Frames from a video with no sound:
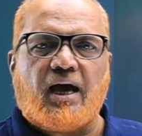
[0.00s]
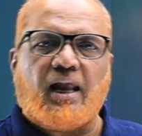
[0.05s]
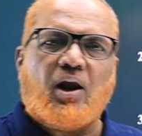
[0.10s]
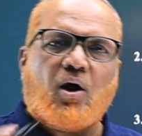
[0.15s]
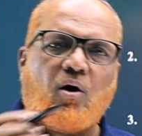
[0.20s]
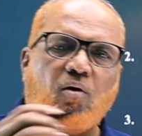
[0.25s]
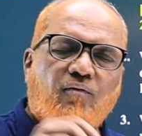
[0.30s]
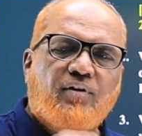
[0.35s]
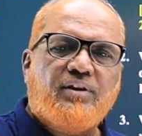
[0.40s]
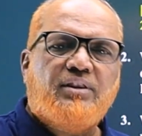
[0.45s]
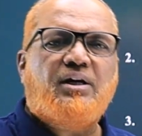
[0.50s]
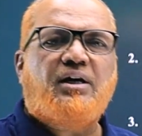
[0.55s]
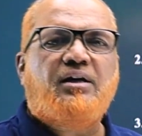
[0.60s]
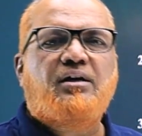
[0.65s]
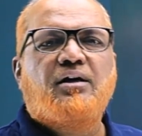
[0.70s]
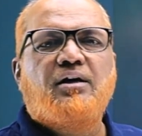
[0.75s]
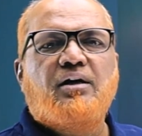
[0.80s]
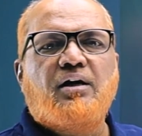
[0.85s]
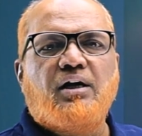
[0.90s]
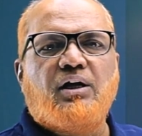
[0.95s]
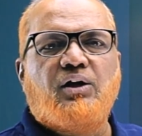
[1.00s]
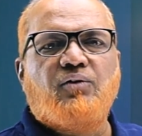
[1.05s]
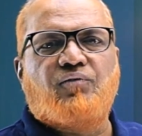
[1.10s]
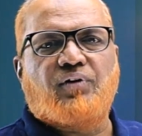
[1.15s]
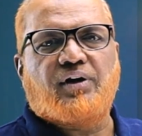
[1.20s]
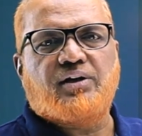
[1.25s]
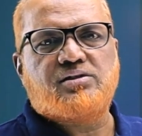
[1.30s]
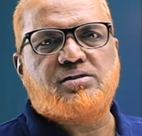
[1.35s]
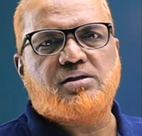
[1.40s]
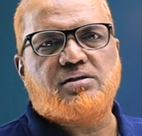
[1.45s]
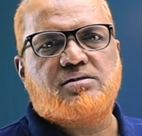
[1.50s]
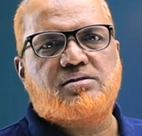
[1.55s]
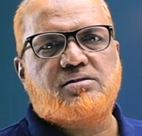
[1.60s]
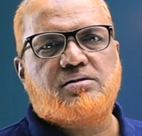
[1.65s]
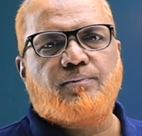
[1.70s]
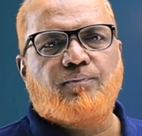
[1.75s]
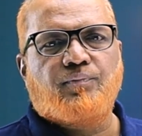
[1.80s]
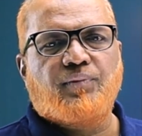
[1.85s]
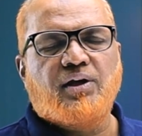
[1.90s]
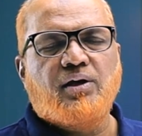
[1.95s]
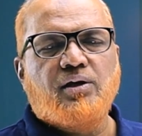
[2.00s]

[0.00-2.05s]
along with that differences.